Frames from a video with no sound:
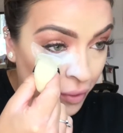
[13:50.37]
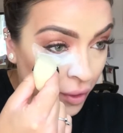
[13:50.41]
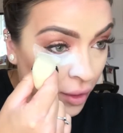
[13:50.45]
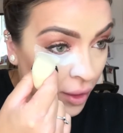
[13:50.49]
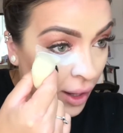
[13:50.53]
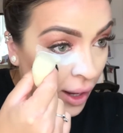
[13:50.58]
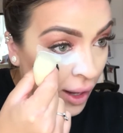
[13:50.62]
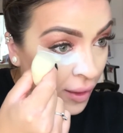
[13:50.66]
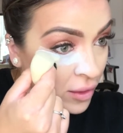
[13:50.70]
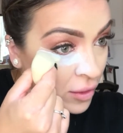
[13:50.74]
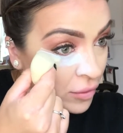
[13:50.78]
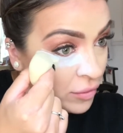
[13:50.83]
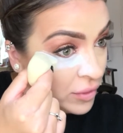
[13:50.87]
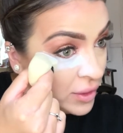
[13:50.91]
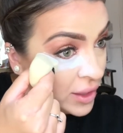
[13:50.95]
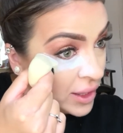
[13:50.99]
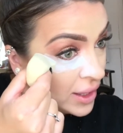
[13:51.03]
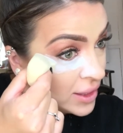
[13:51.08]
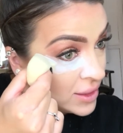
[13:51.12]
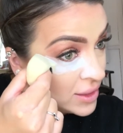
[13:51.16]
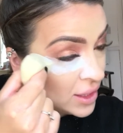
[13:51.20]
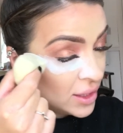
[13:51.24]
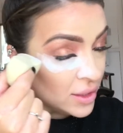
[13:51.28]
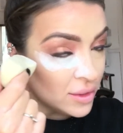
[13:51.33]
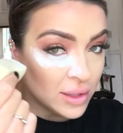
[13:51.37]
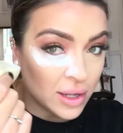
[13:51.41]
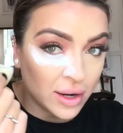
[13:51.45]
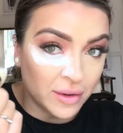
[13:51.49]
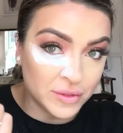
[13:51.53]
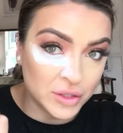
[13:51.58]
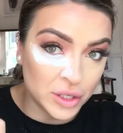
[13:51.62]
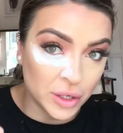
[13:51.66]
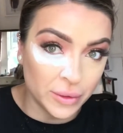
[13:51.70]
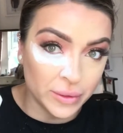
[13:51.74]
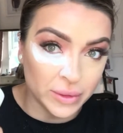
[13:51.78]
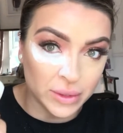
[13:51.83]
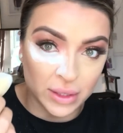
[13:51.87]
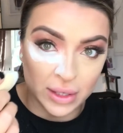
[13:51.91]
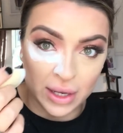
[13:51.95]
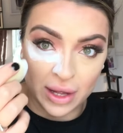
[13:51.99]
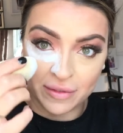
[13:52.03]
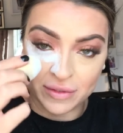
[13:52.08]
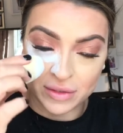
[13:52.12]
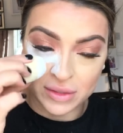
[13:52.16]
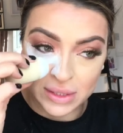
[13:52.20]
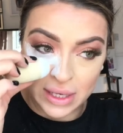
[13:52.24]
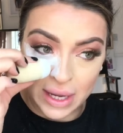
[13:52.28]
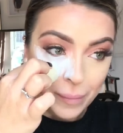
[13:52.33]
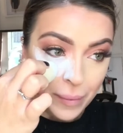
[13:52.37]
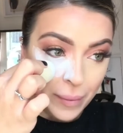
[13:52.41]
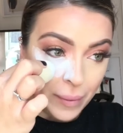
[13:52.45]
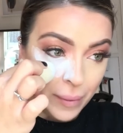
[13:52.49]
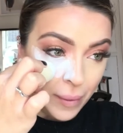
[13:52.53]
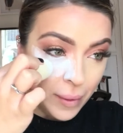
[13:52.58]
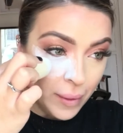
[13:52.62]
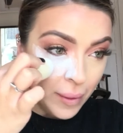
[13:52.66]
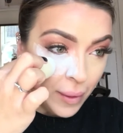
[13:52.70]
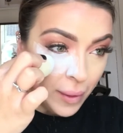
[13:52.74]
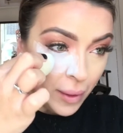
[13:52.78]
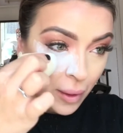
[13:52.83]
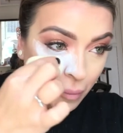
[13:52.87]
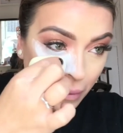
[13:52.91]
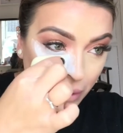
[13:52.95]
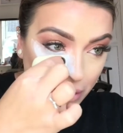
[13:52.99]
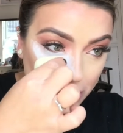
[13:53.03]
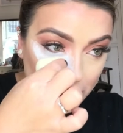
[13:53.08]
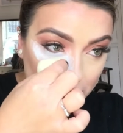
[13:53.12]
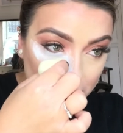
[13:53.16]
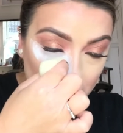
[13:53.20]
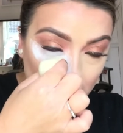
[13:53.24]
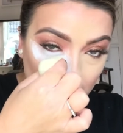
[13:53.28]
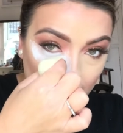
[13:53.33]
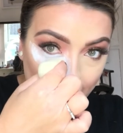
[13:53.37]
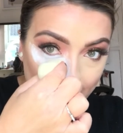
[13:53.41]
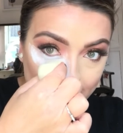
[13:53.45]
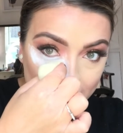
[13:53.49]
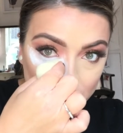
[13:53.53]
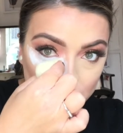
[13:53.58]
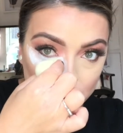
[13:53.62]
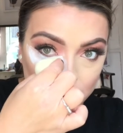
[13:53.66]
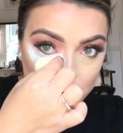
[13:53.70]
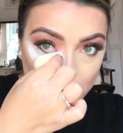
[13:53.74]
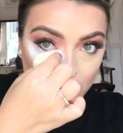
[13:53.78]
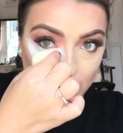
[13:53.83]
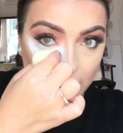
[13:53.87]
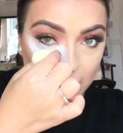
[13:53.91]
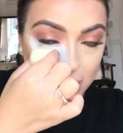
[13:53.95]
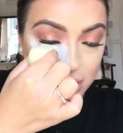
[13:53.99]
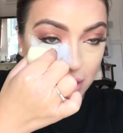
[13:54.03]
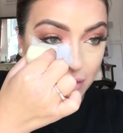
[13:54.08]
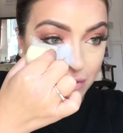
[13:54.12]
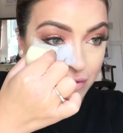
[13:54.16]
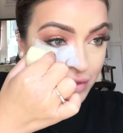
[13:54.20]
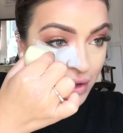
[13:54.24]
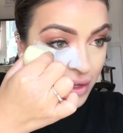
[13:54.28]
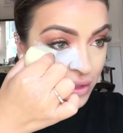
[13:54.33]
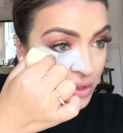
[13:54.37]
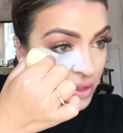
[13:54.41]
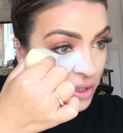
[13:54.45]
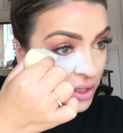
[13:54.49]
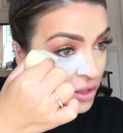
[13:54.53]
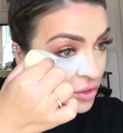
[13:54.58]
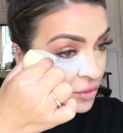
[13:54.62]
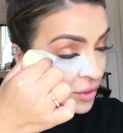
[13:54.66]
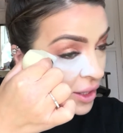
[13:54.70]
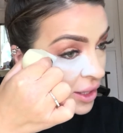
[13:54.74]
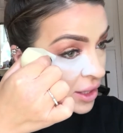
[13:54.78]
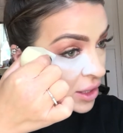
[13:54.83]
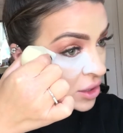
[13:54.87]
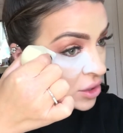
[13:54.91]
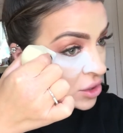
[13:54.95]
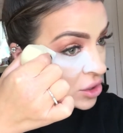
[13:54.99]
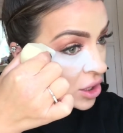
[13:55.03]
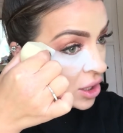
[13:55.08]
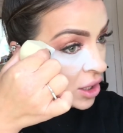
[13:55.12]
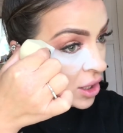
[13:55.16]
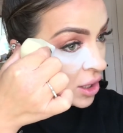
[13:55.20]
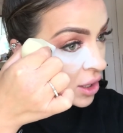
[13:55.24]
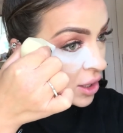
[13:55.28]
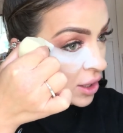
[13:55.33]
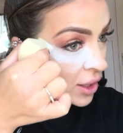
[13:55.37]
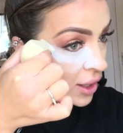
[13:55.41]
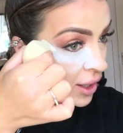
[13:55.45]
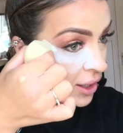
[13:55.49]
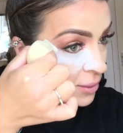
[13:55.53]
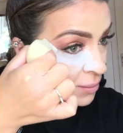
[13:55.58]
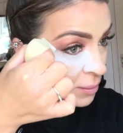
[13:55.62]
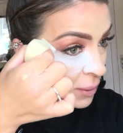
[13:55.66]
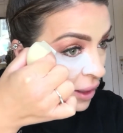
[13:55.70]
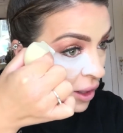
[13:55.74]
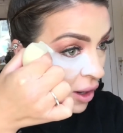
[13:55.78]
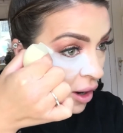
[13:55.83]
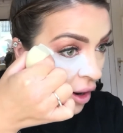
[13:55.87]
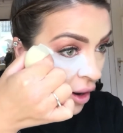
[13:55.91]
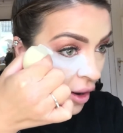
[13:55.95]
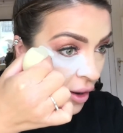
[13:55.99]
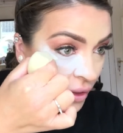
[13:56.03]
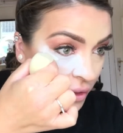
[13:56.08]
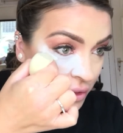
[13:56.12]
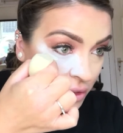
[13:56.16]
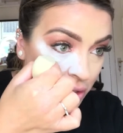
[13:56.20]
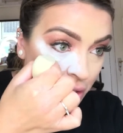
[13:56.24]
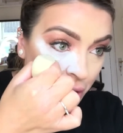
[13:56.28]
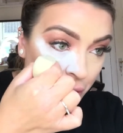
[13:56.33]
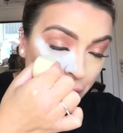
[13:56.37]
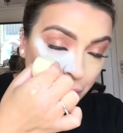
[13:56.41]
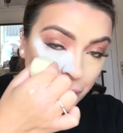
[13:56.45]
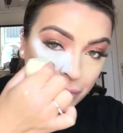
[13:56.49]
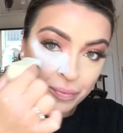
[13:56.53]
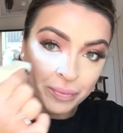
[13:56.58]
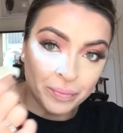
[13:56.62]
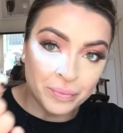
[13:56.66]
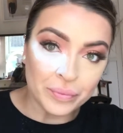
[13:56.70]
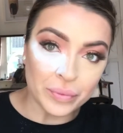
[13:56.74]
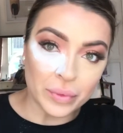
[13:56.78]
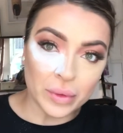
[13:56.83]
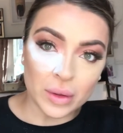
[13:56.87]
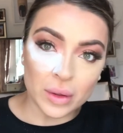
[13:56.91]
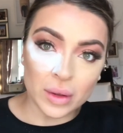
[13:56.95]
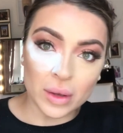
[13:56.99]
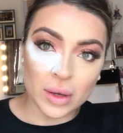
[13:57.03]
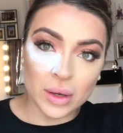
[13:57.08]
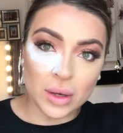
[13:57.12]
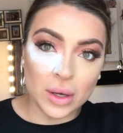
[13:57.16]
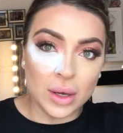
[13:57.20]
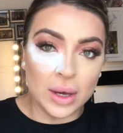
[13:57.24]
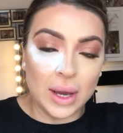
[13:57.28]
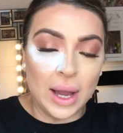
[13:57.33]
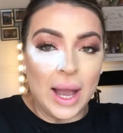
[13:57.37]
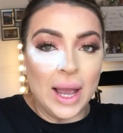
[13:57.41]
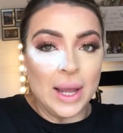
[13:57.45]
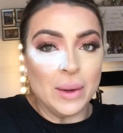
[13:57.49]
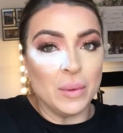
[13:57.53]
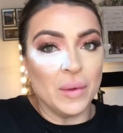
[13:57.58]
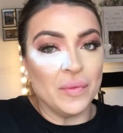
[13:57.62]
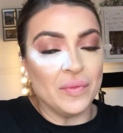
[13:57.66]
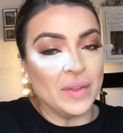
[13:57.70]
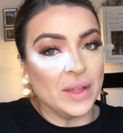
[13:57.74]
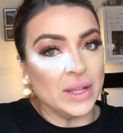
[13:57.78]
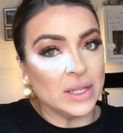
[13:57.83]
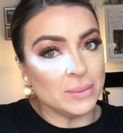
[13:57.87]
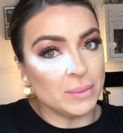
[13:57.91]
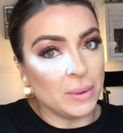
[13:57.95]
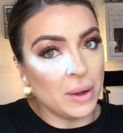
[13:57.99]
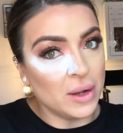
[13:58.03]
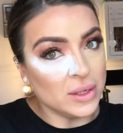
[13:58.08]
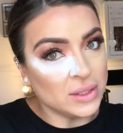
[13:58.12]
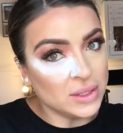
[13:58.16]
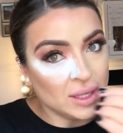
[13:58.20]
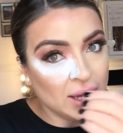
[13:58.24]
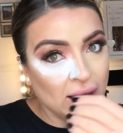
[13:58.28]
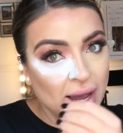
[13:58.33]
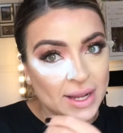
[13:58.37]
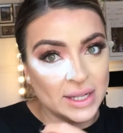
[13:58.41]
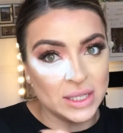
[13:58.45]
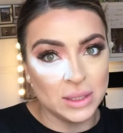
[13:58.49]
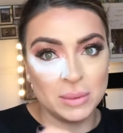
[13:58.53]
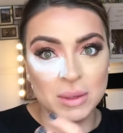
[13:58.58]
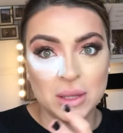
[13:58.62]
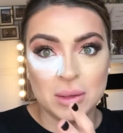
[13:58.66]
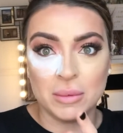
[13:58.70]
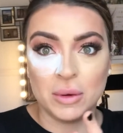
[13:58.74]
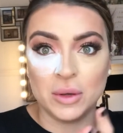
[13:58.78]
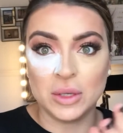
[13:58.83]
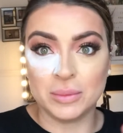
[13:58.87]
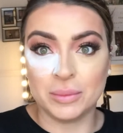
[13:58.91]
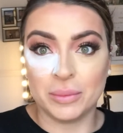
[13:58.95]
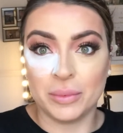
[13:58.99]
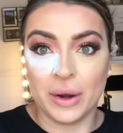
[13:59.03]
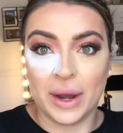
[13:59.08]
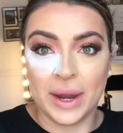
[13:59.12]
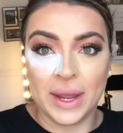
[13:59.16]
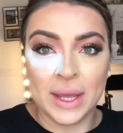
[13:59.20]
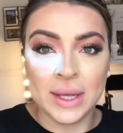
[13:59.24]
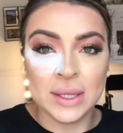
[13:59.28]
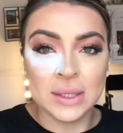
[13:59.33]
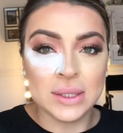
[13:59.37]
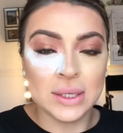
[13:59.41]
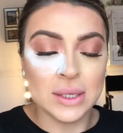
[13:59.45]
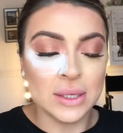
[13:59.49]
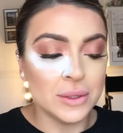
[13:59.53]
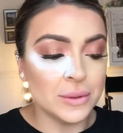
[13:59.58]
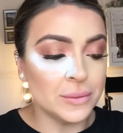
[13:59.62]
And the reason that I've chosen lavender, which is the lightest shade in Fenty's range, is because I want this part of the eye to be the most bright.